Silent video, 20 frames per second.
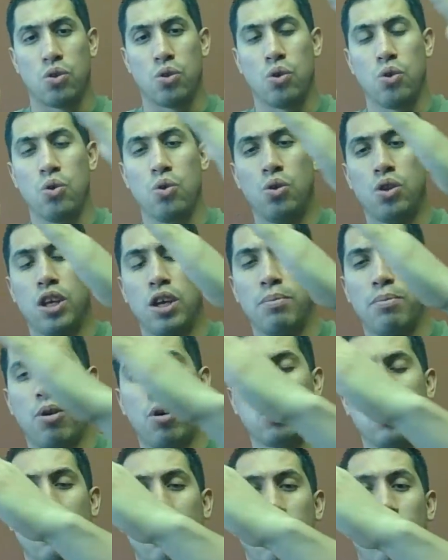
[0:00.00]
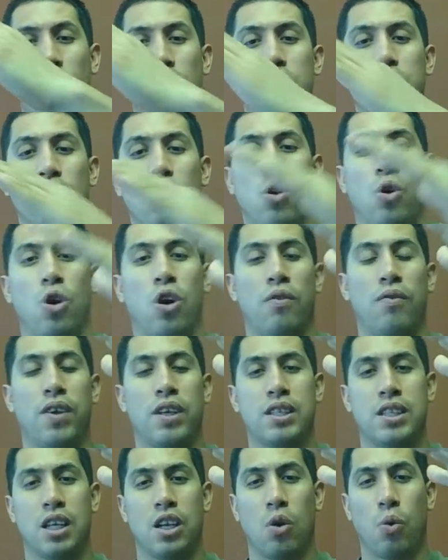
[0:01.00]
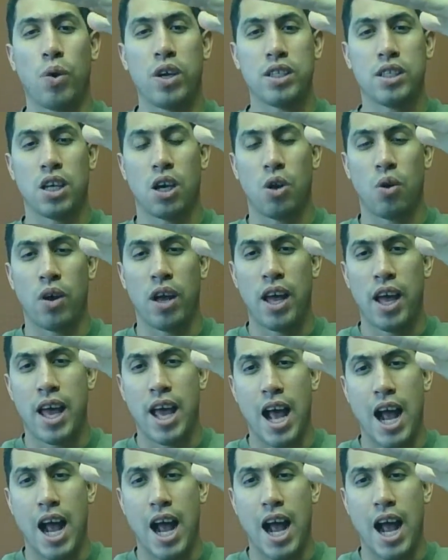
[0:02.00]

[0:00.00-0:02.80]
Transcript: through the opposing force, or if it's in a wind tunnel